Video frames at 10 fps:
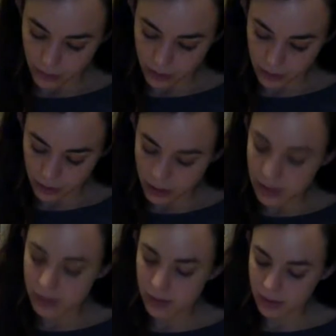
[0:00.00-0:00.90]
In
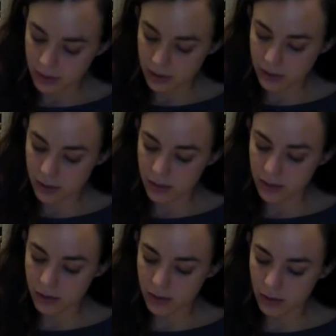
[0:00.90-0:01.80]
this
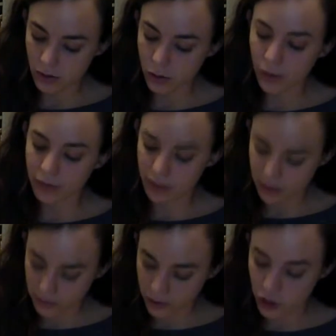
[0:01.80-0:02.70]
instance, you have
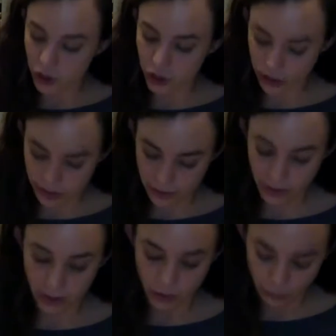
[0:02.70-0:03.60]
insufficient
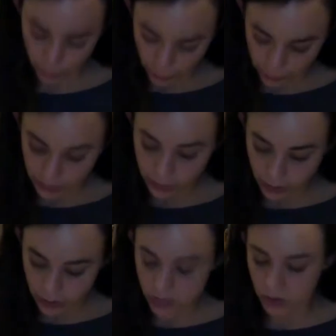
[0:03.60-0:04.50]
justification for going
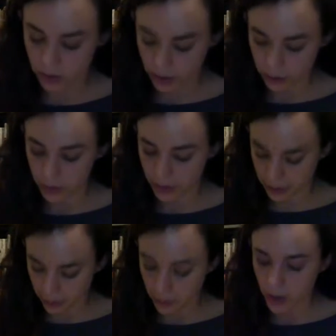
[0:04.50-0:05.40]
along, so you need a way to
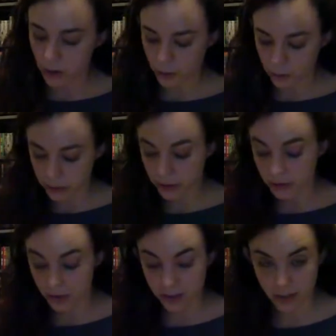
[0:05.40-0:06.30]
cope. According to
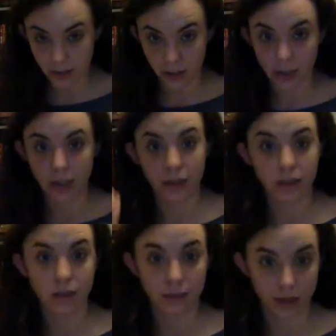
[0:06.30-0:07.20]
Festinger
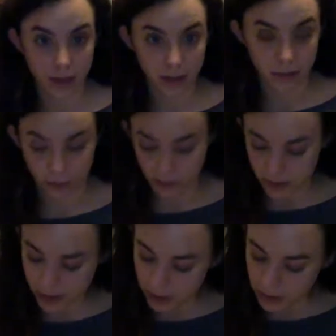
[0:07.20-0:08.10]
in
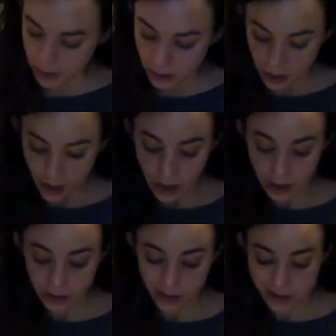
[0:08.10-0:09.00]
1957,
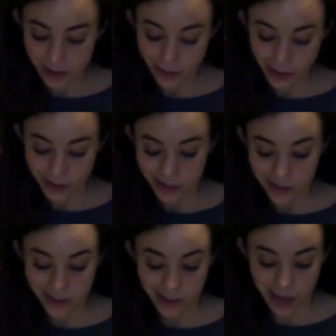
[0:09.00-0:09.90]
unless you can
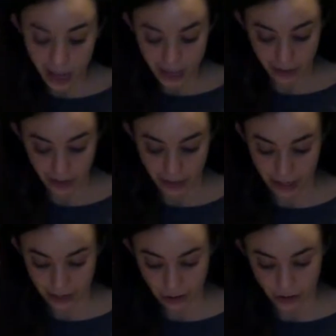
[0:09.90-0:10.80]
deny your
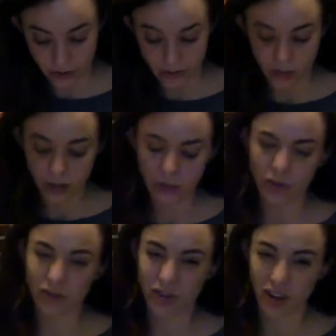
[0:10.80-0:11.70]
actions, which
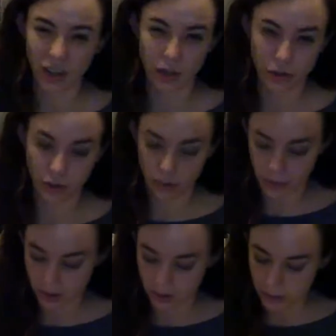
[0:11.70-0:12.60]
is not usually
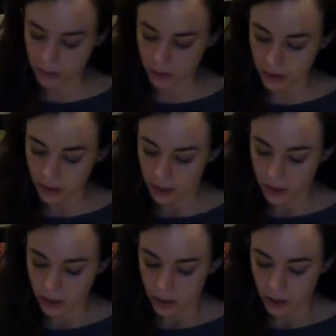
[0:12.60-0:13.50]
possible,
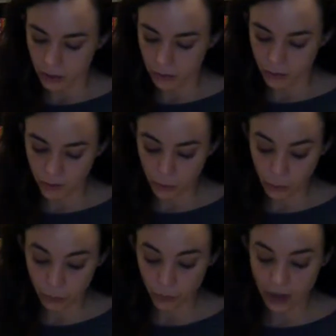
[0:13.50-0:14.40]
you'll feel
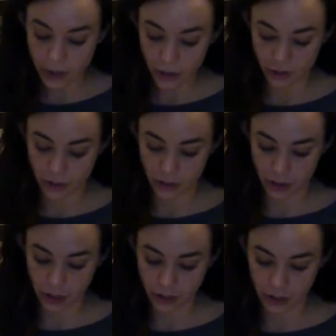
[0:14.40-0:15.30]
pressured to change your